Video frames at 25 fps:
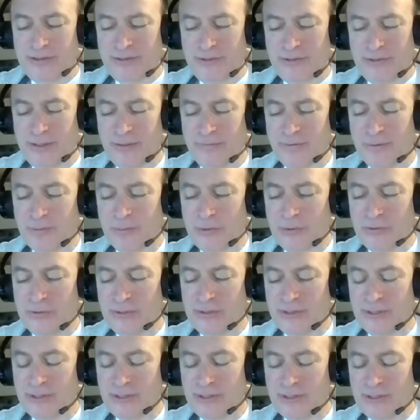Jivan
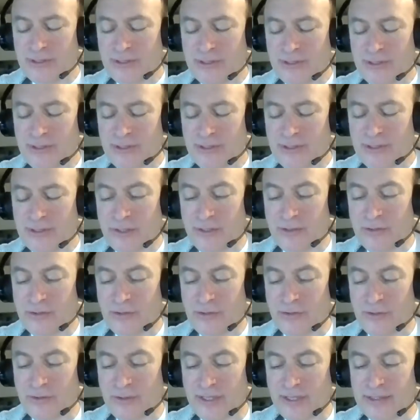Mukta is
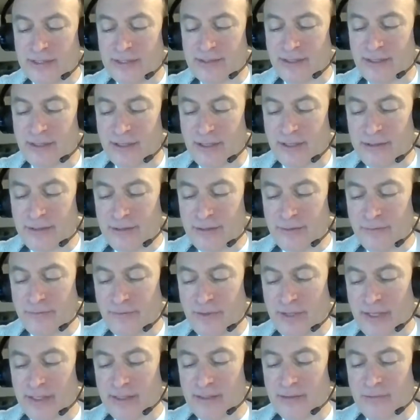one who has the
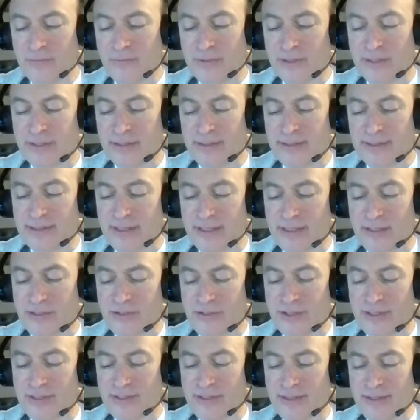undivided
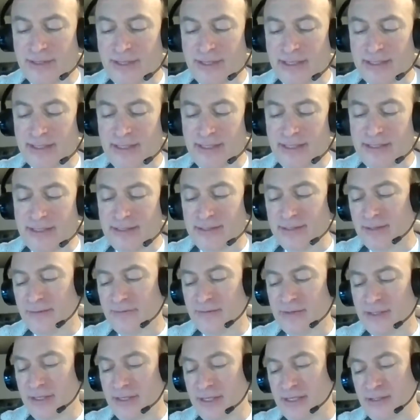realization that he is of
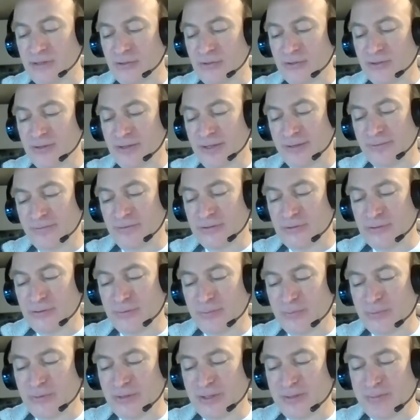the nature of the
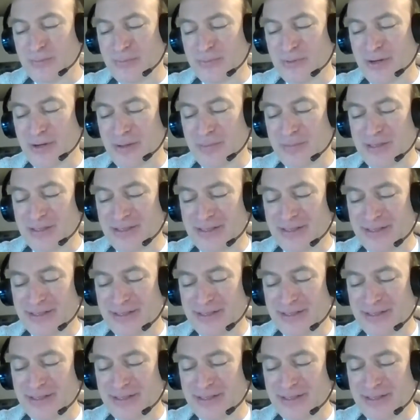Supreme Brahman,